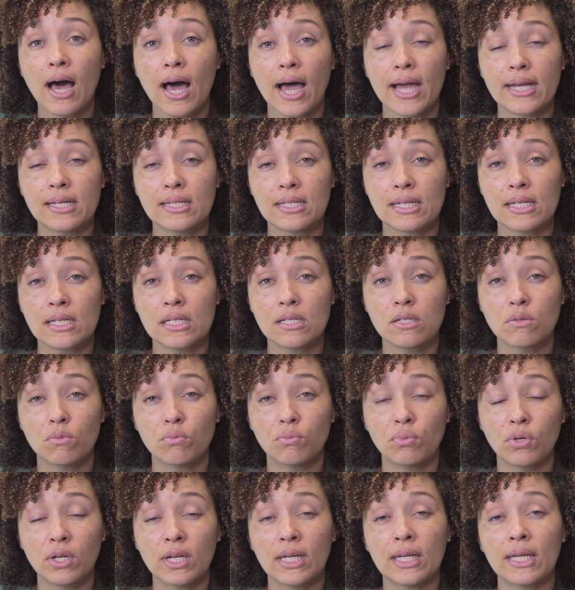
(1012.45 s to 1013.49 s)
I did
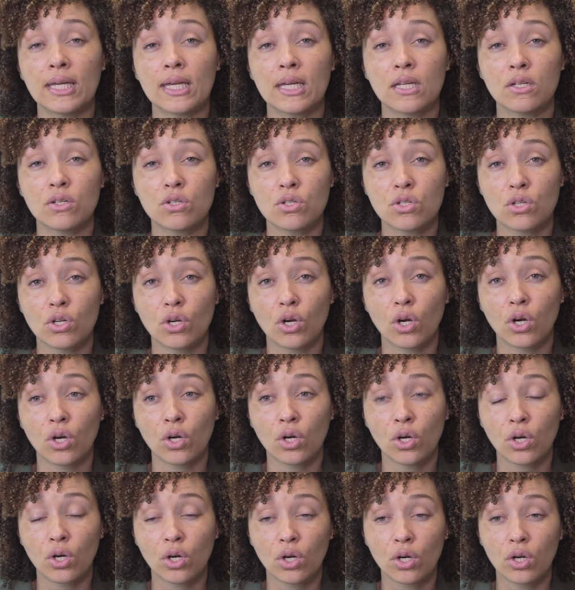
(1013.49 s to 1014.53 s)
bring into
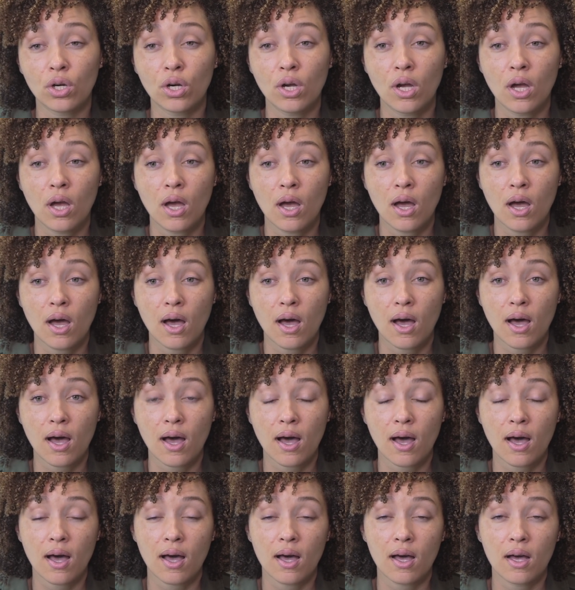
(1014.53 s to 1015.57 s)
her
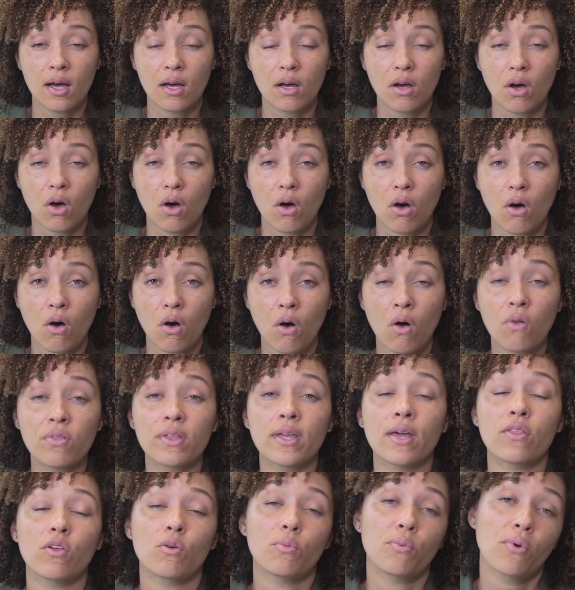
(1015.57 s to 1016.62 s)
all
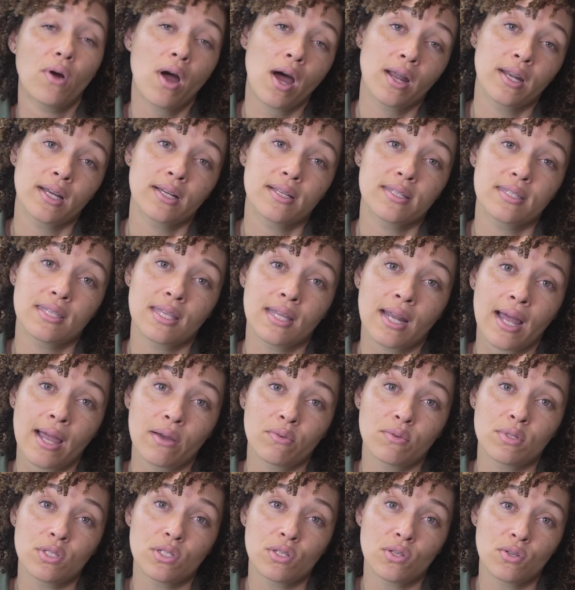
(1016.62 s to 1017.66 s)
the other products that I
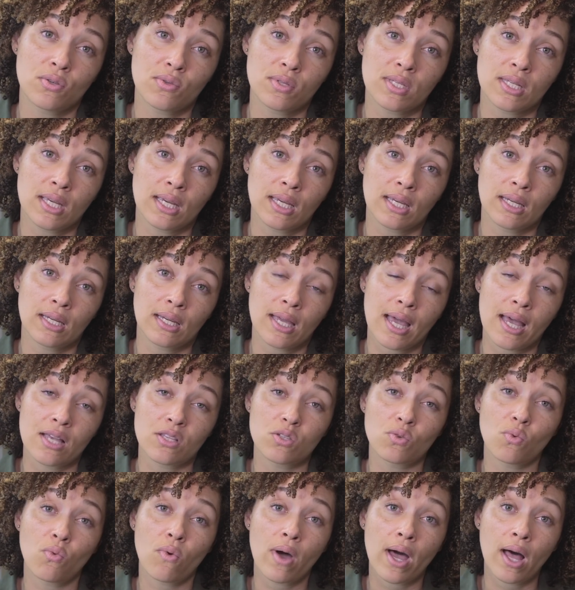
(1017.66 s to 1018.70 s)
was using
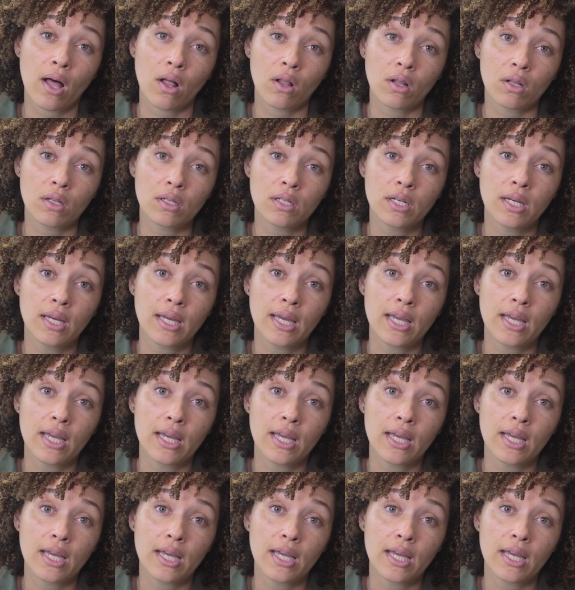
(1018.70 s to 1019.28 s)
as well,